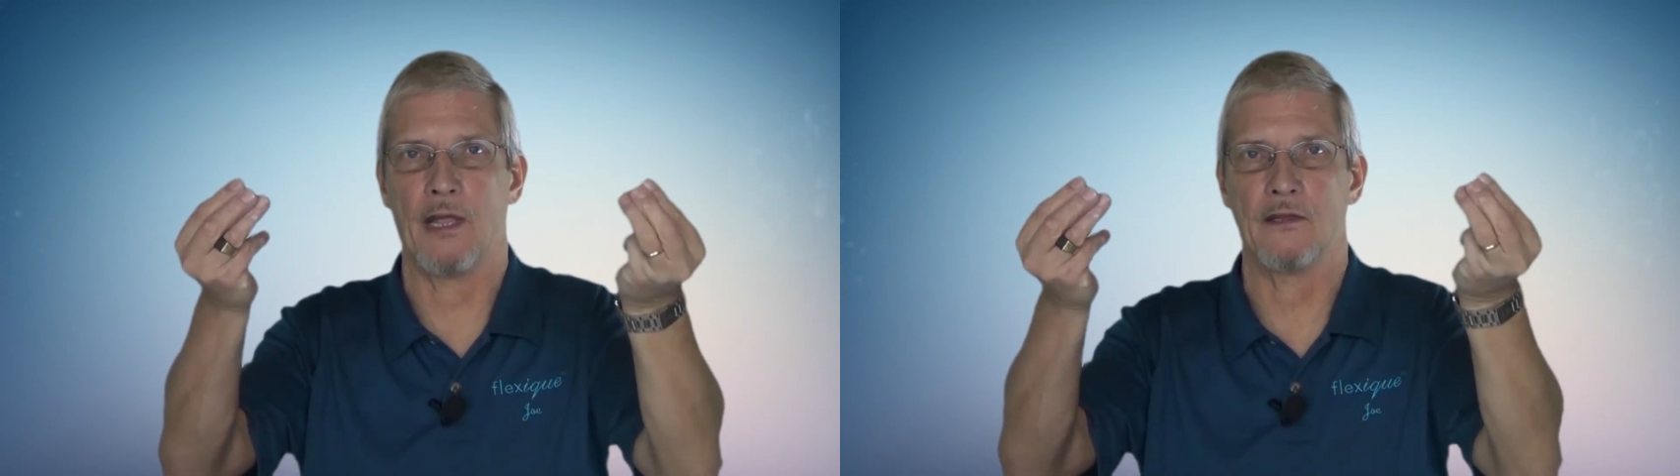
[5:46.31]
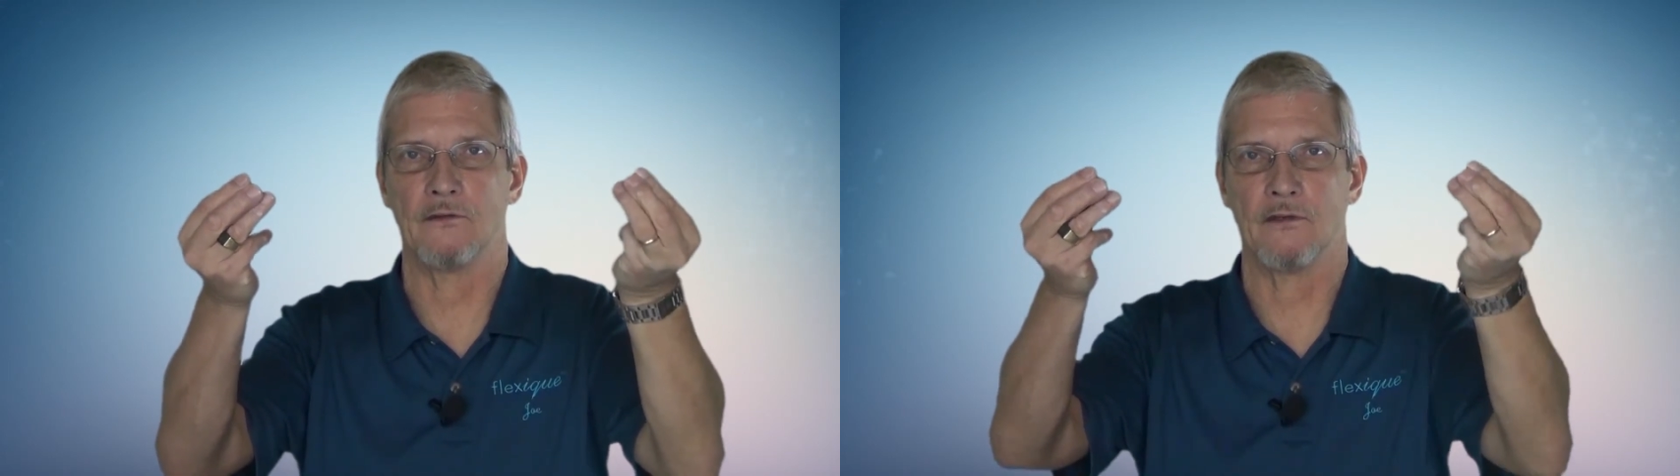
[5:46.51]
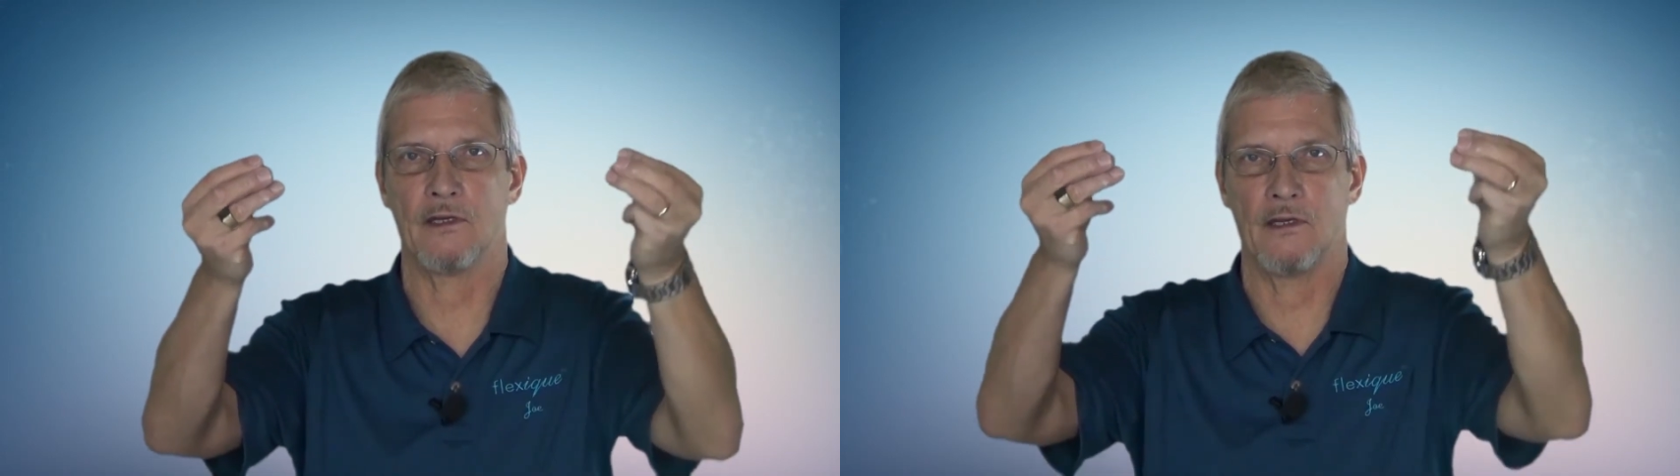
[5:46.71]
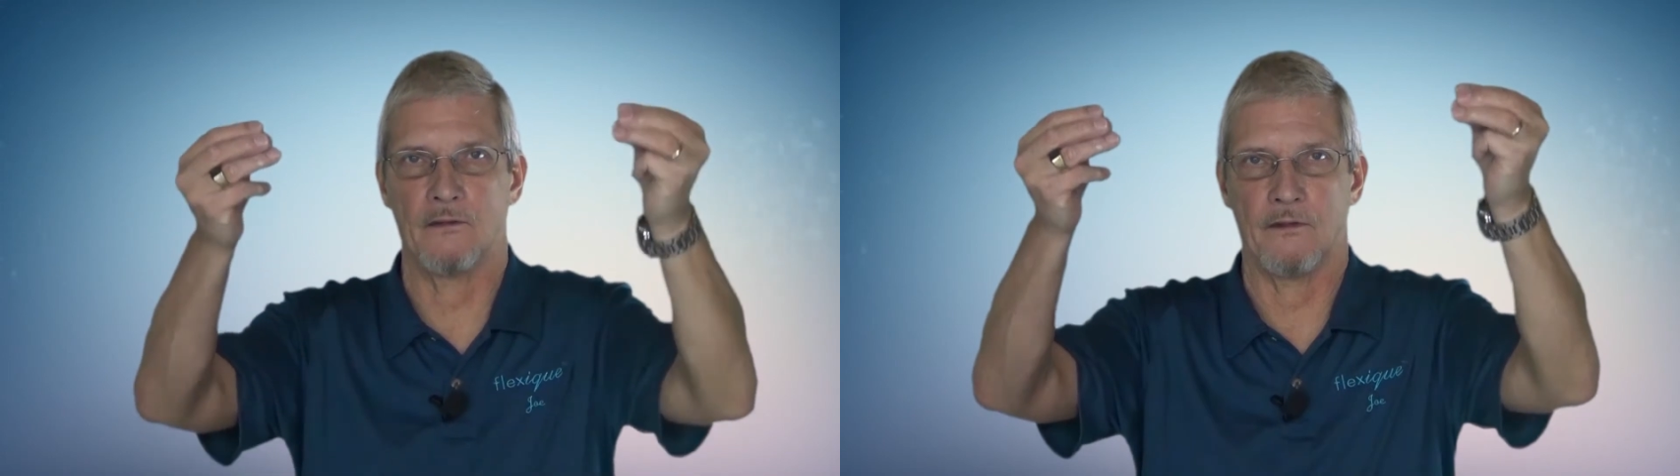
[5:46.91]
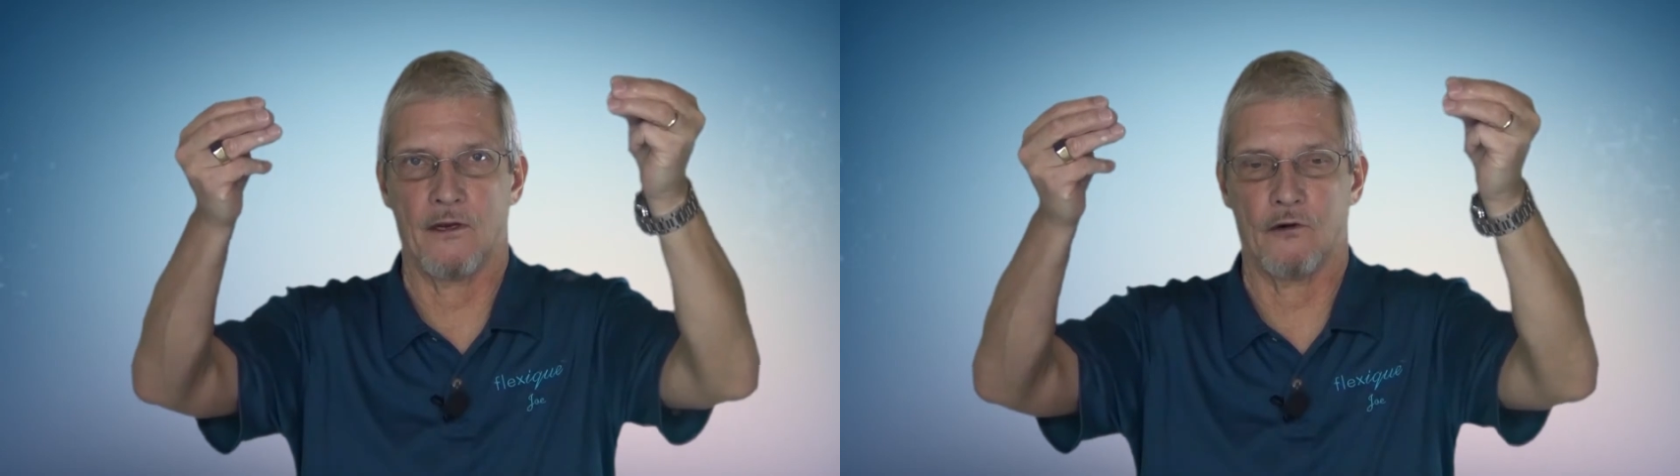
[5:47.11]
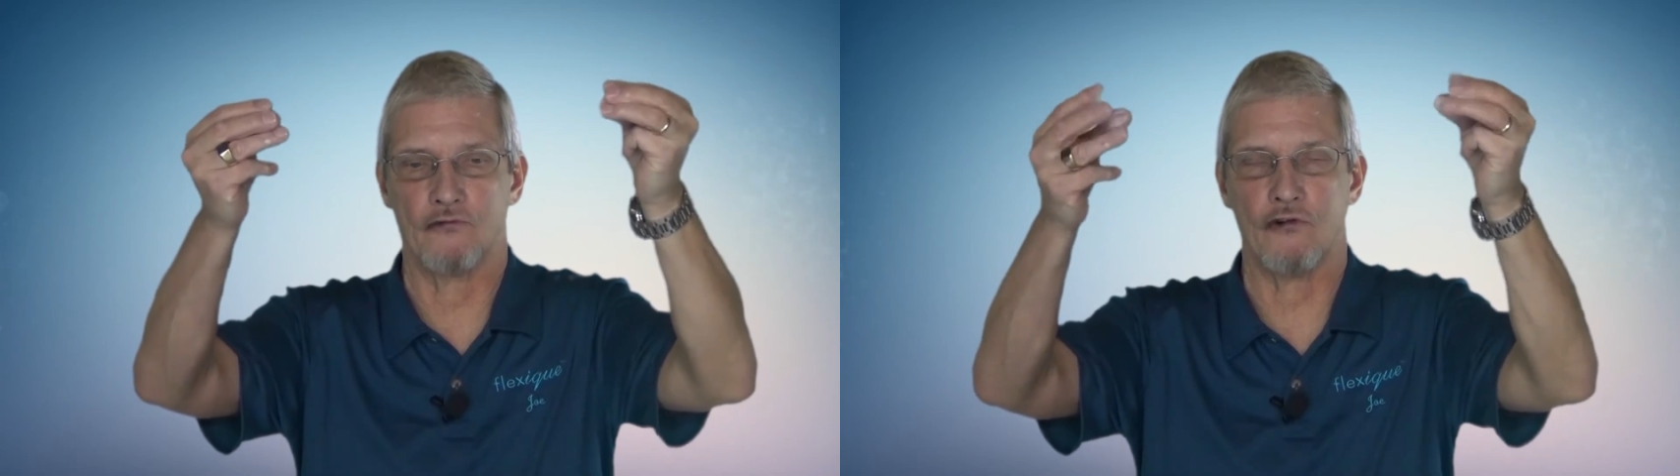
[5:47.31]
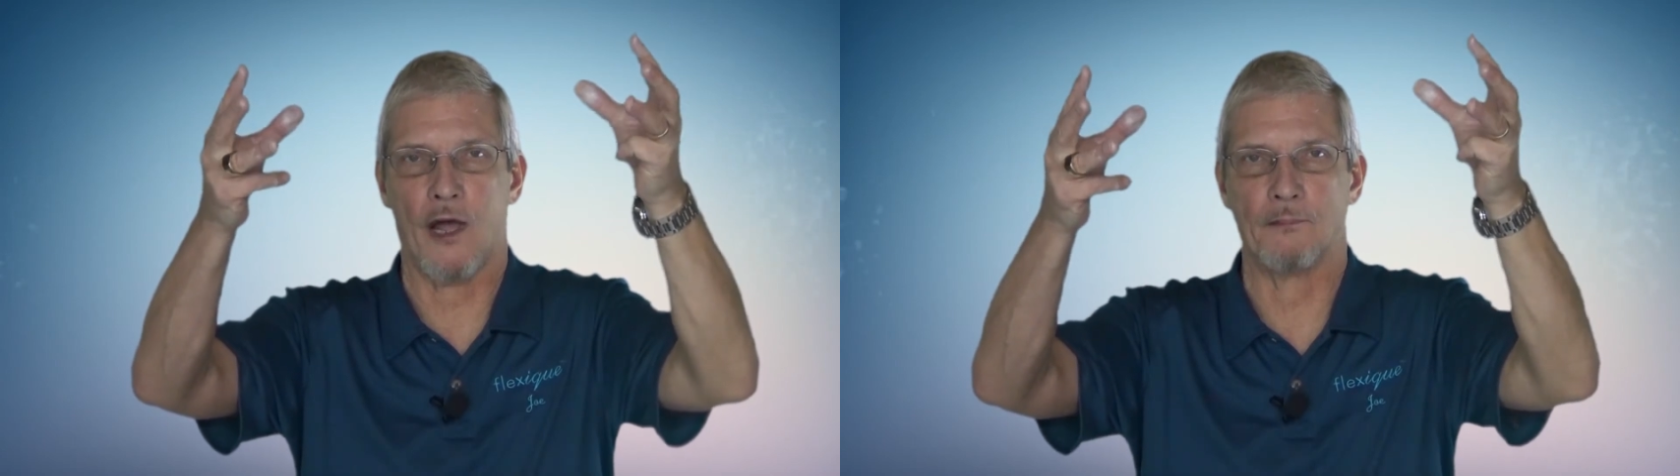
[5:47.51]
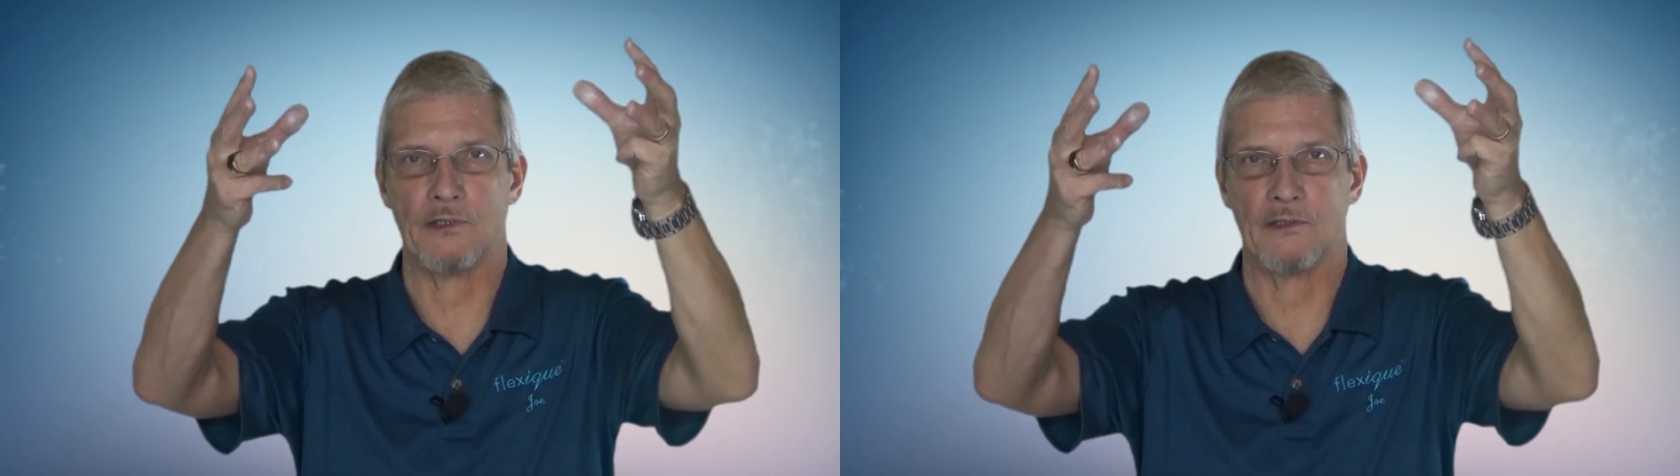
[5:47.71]
paste that are
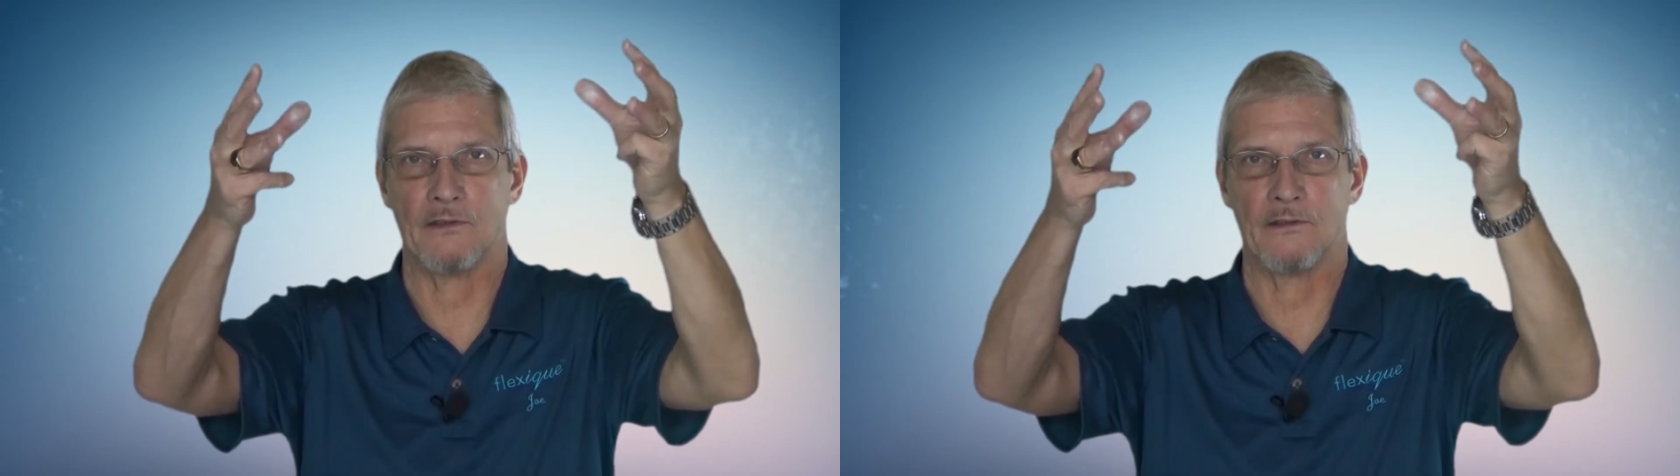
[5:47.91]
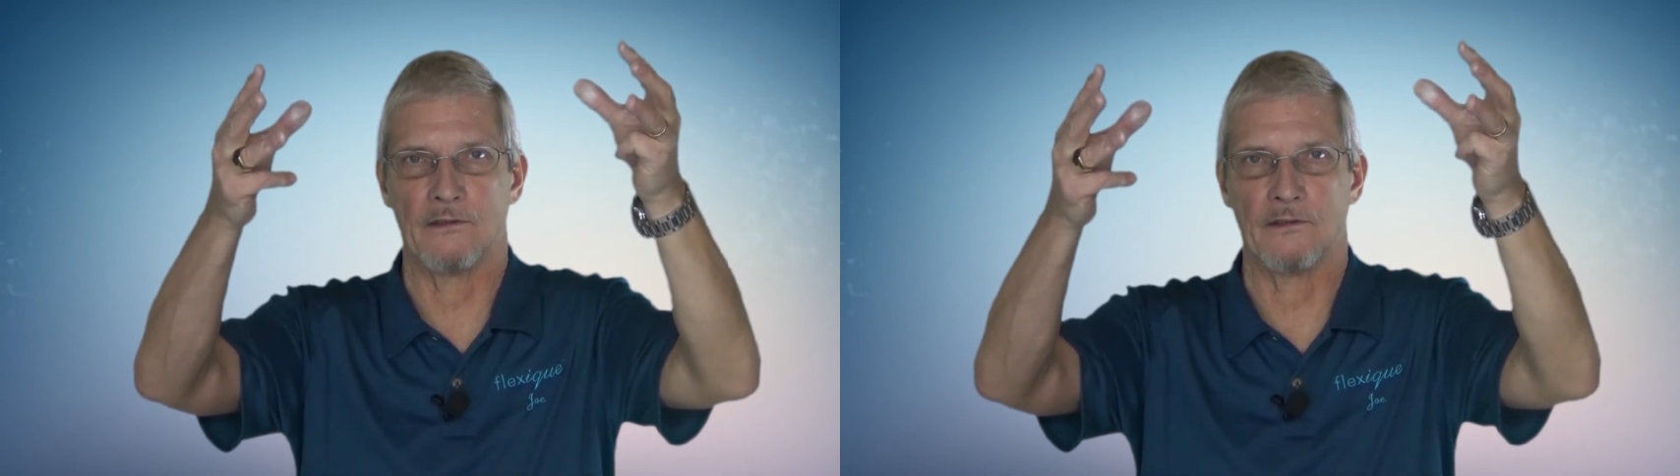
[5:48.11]
dropped.